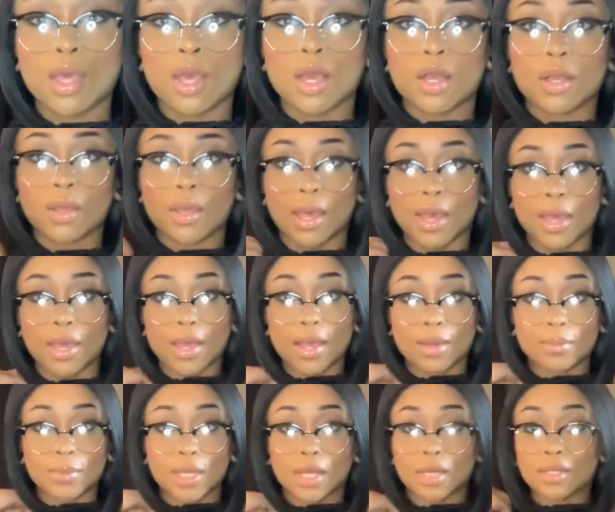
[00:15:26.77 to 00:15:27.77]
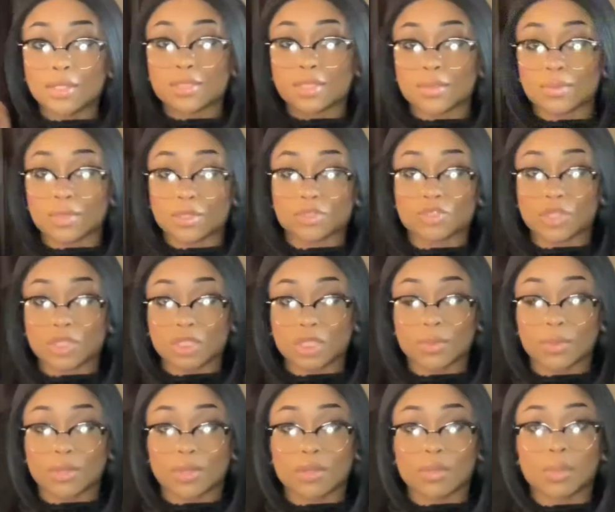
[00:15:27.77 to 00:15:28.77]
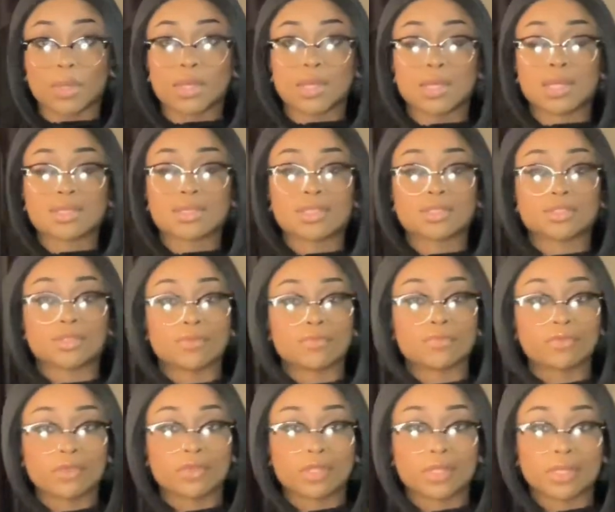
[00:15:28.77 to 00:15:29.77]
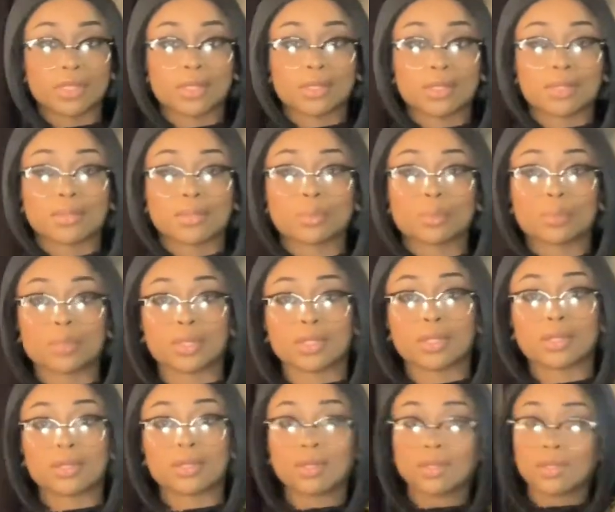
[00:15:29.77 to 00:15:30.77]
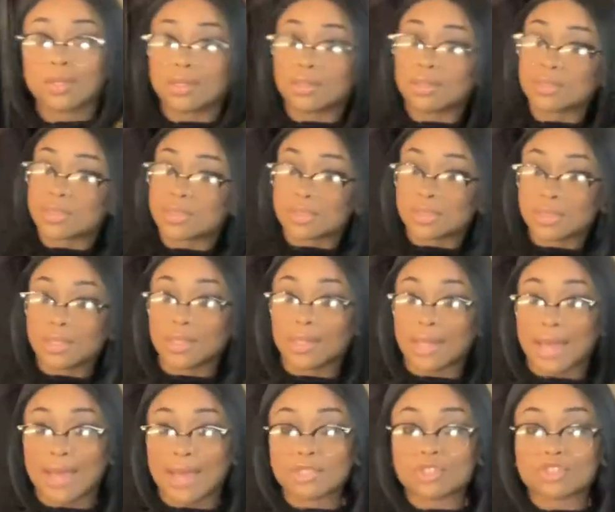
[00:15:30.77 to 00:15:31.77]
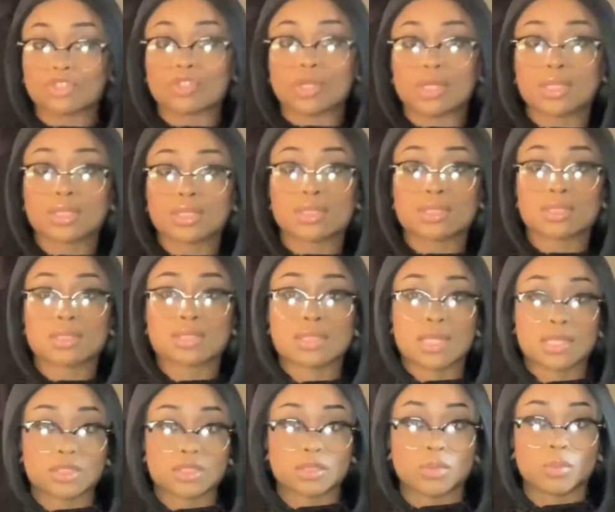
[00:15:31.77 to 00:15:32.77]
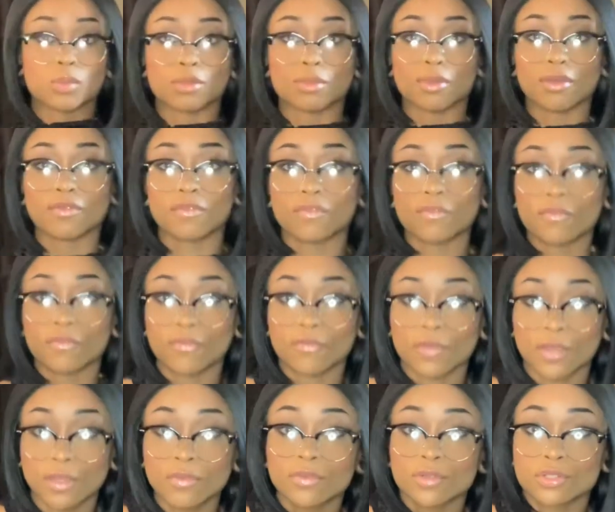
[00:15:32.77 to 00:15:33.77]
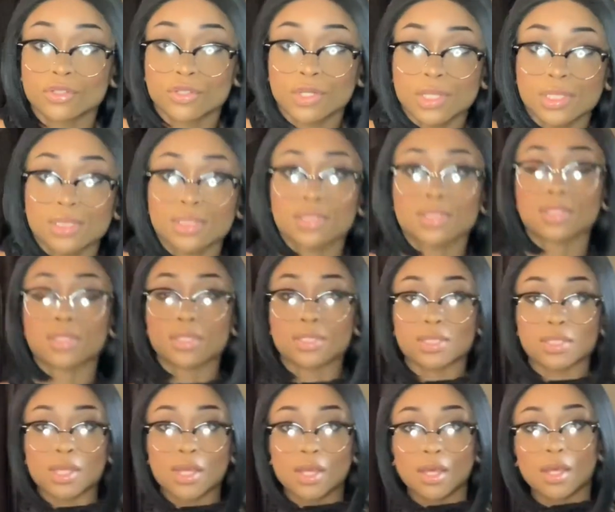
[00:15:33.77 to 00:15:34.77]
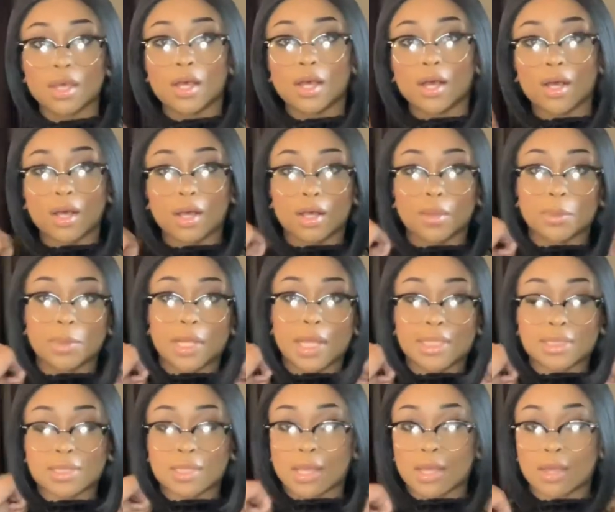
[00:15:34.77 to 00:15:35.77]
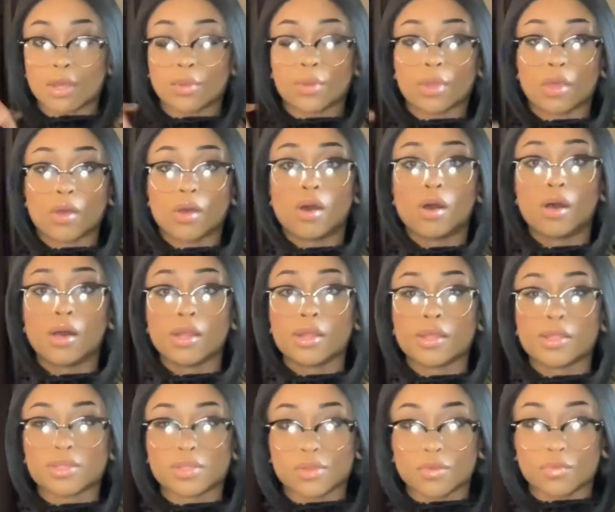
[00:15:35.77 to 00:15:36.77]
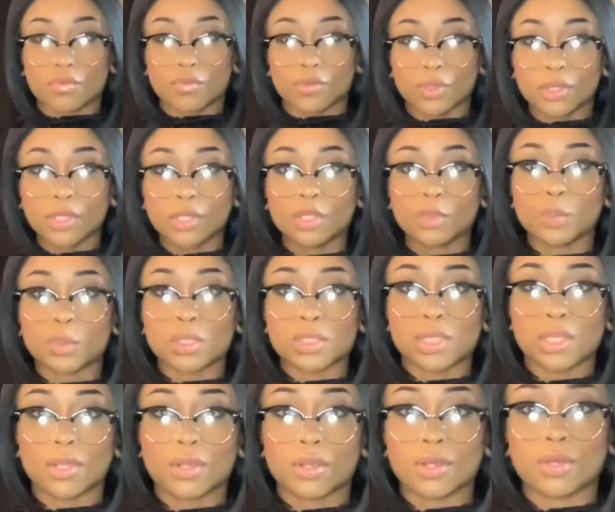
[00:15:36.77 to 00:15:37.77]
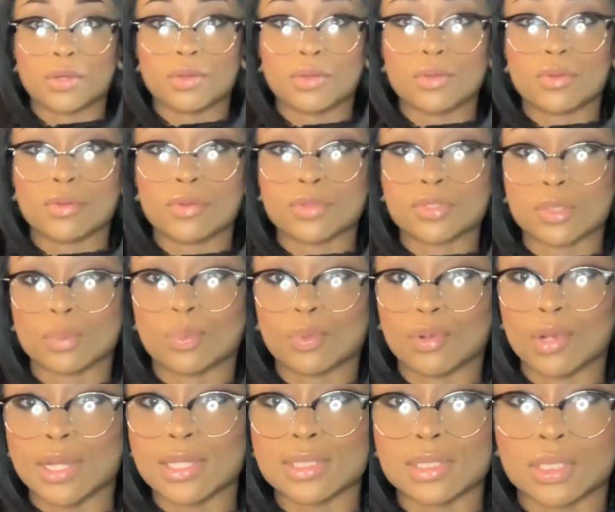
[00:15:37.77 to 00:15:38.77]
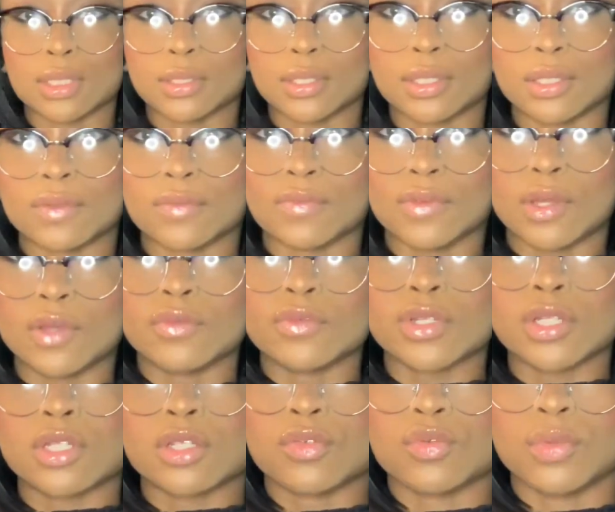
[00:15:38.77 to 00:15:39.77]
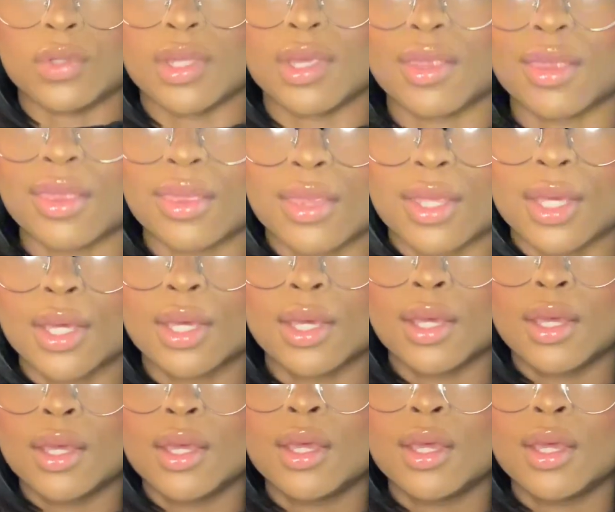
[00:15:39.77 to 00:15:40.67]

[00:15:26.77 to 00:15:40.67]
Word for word: Okay, I'm not gonna zip this dress up all the way because I don't feel like it, but this is the last dress. This is actually one of my favorite dresses. Um, it has a lot going on. It's a really good material, surprisingly. The velvet is really thick.